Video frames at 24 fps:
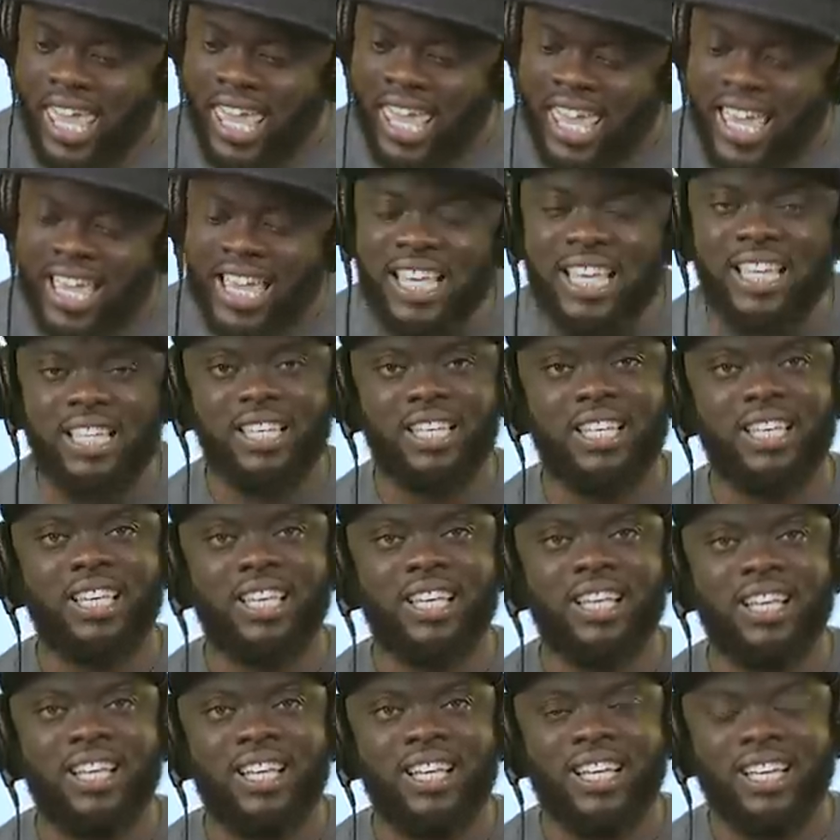
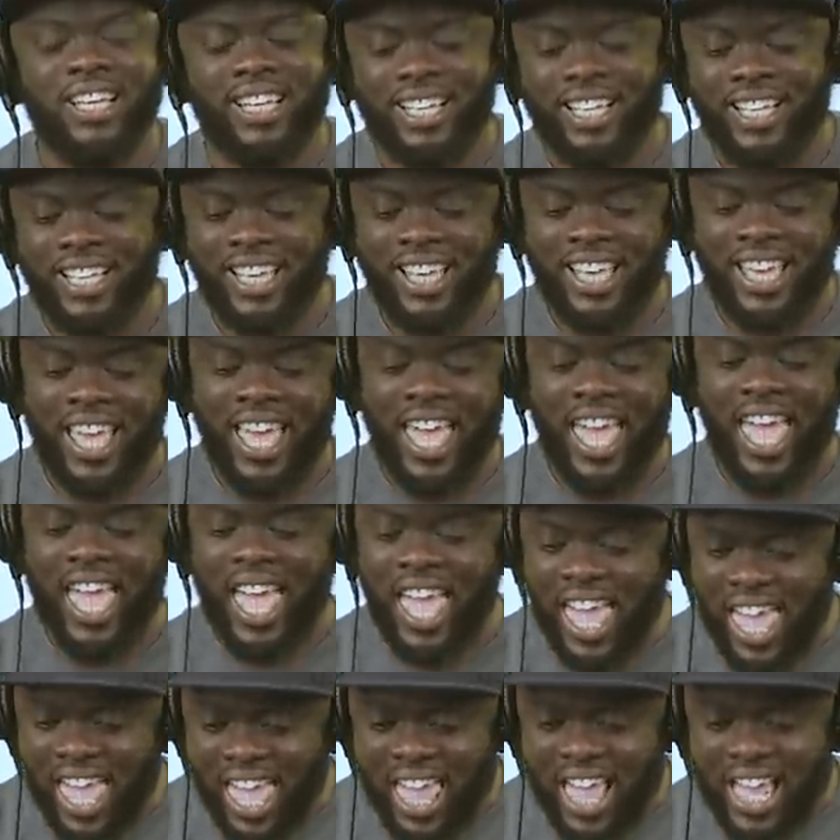Hey!
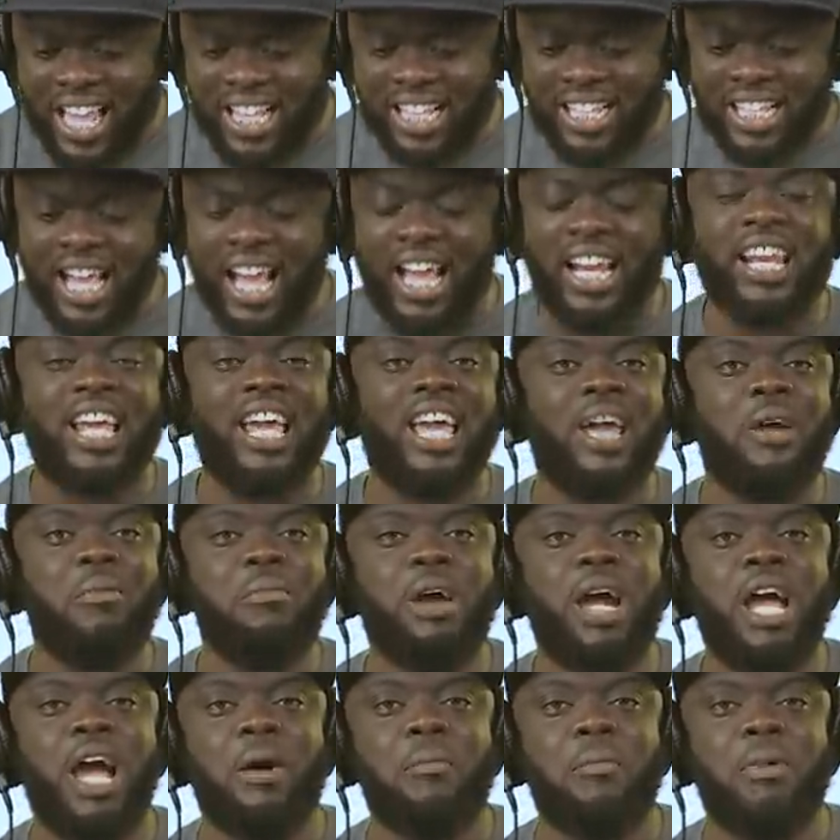Okay,
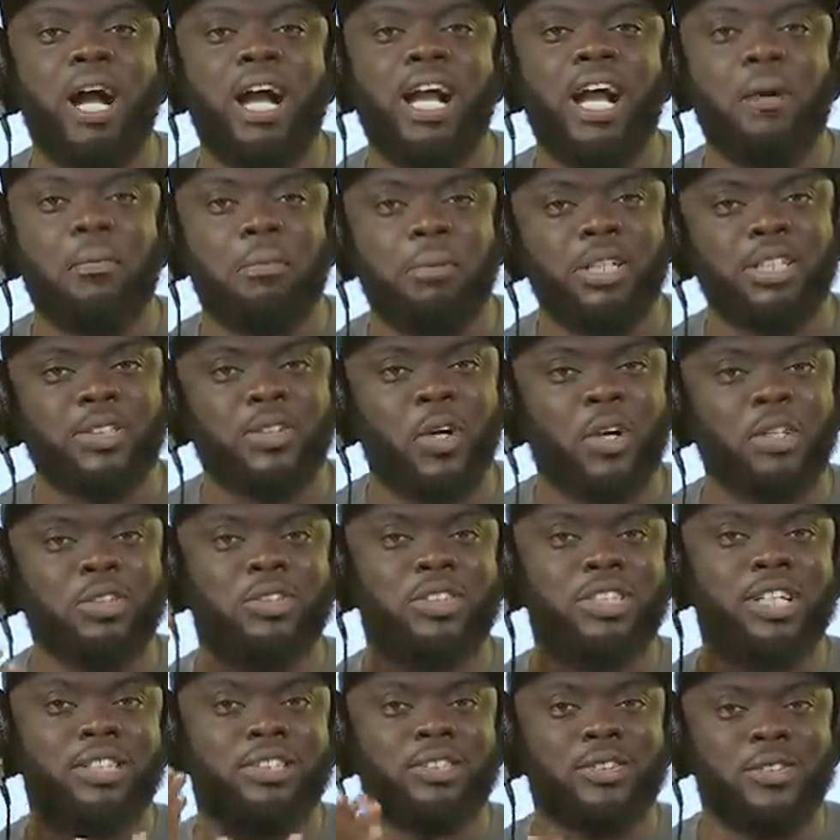M.I. Abaga, please go
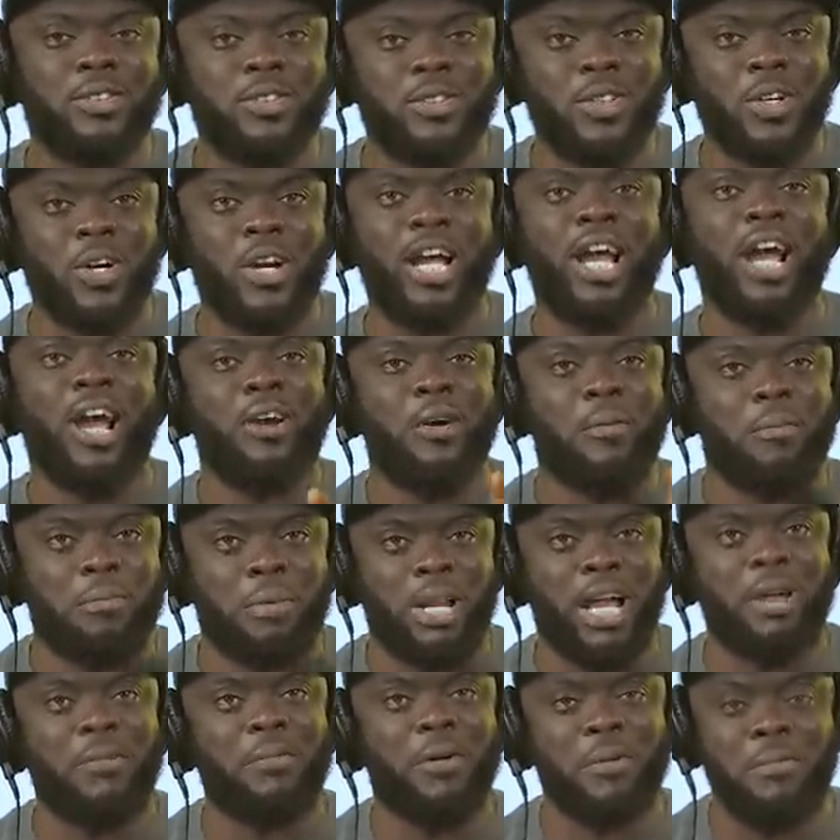to the studio and
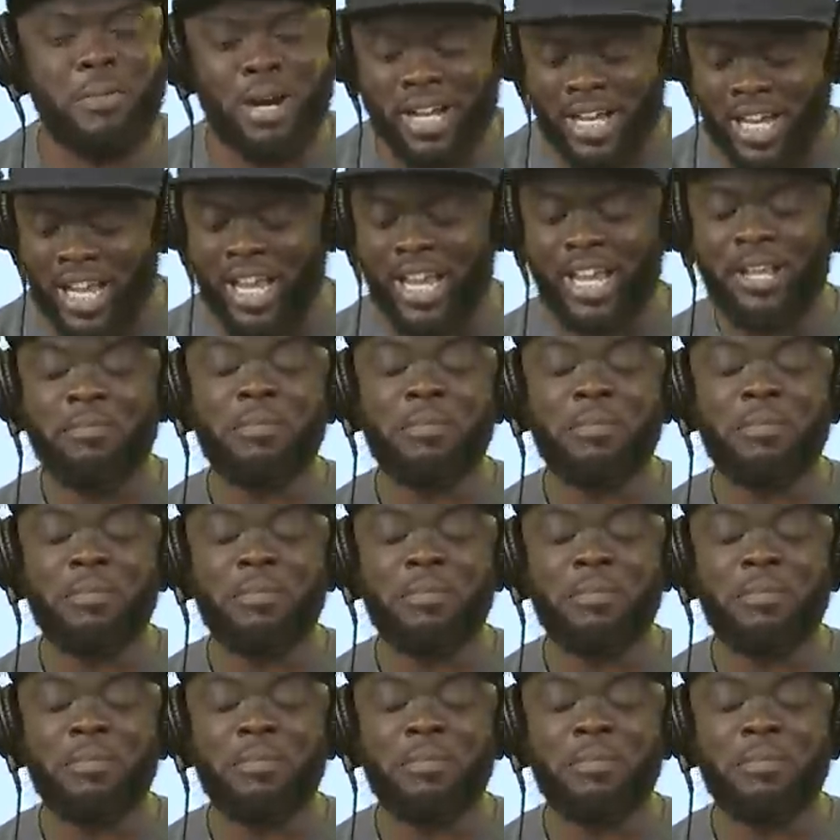reply, Mama,